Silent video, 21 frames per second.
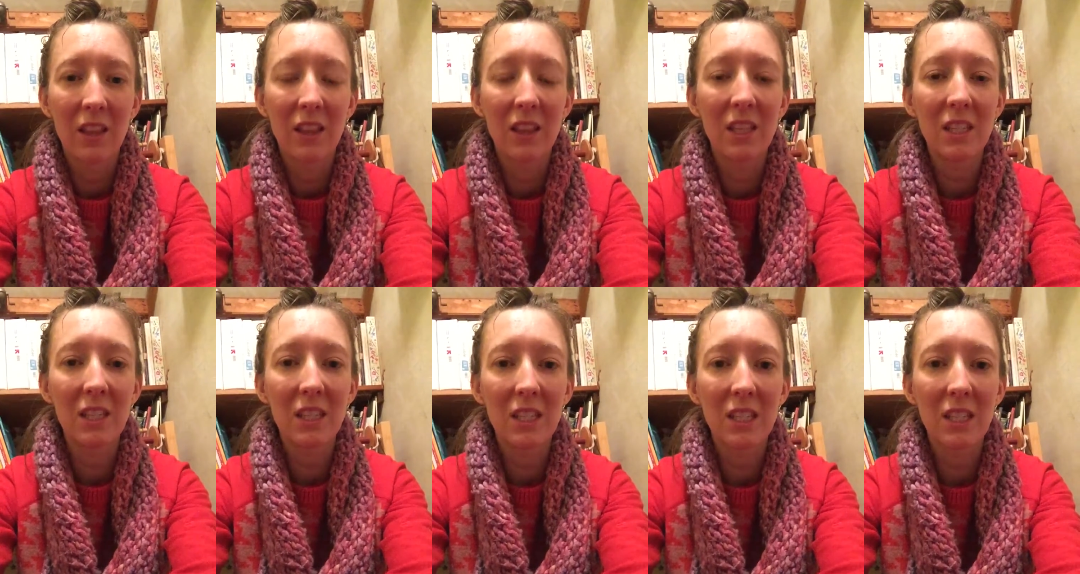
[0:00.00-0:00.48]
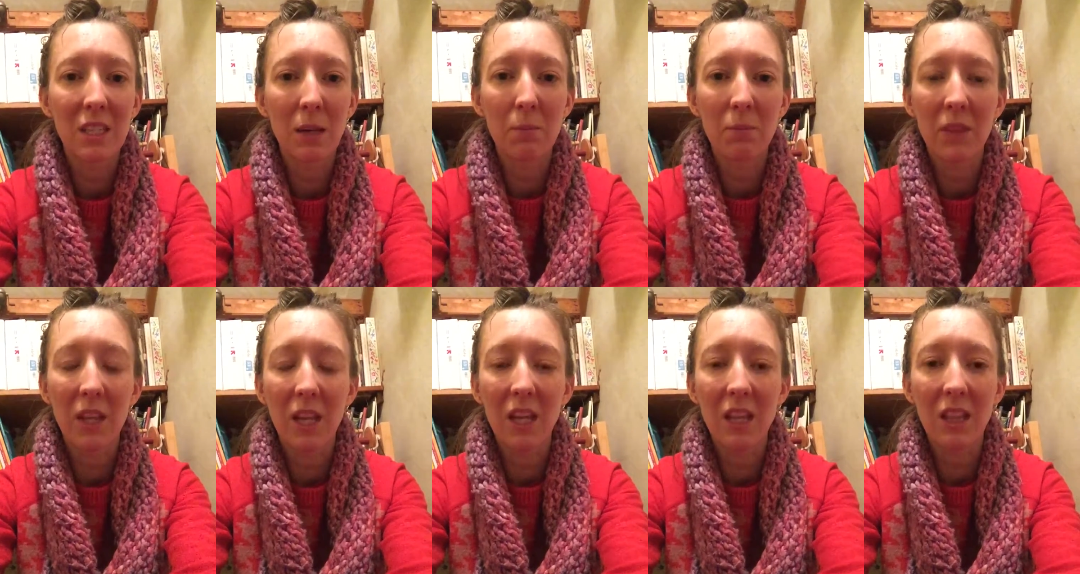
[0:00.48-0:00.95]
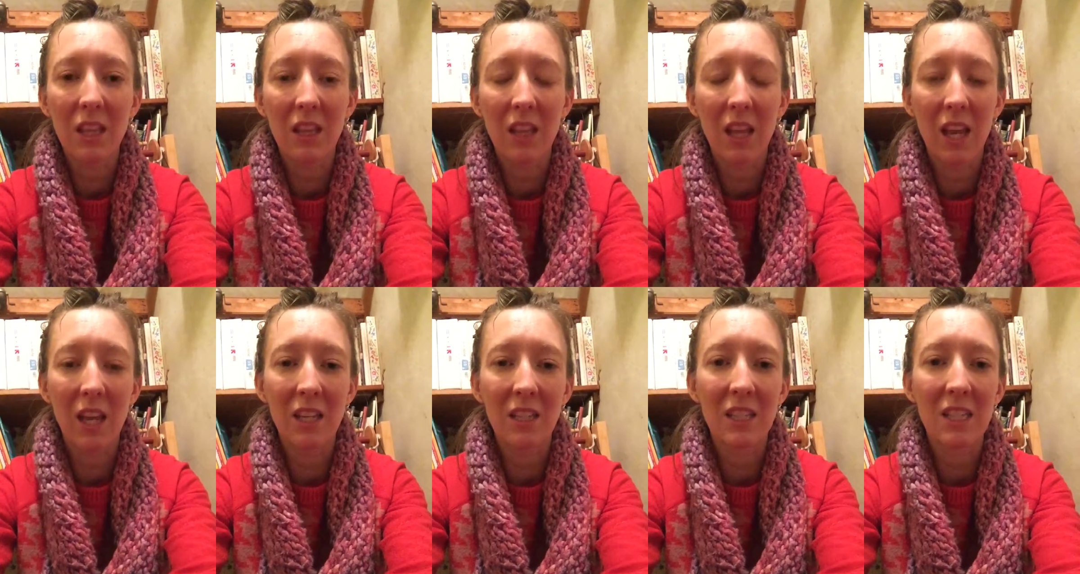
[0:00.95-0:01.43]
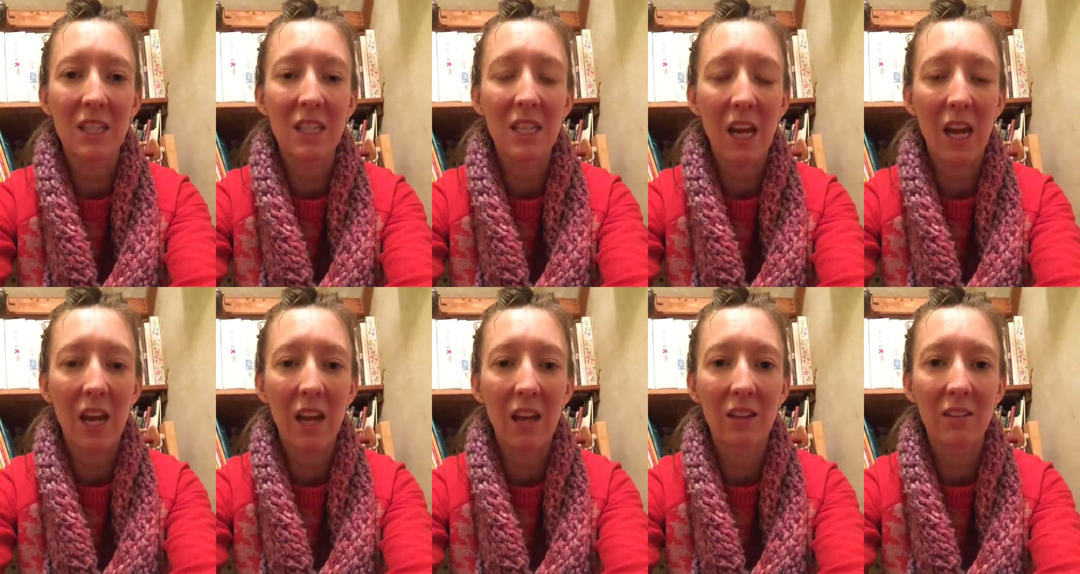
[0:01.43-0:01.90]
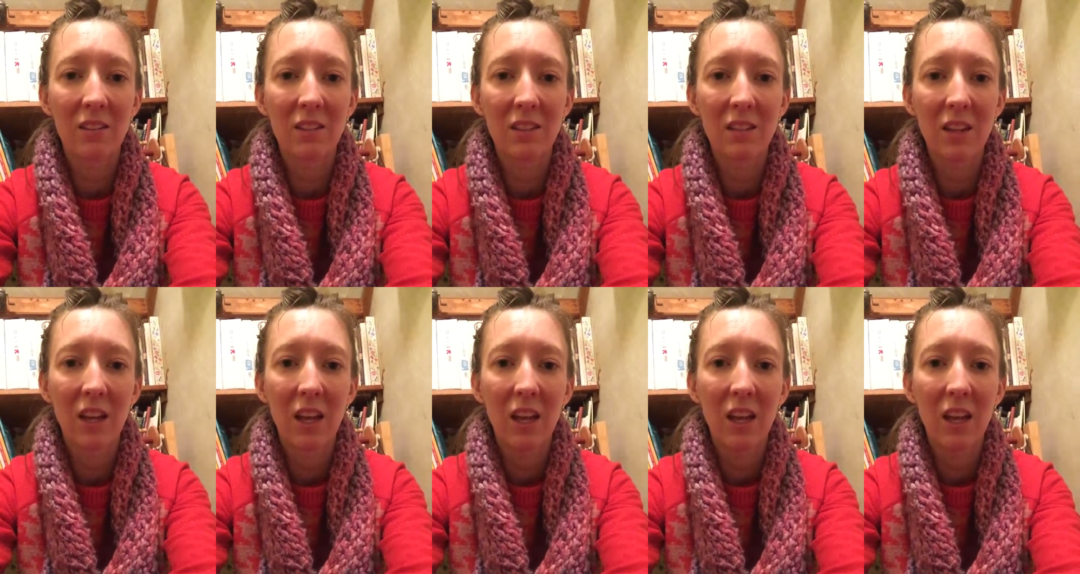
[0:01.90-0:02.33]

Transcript: this is something that they can stand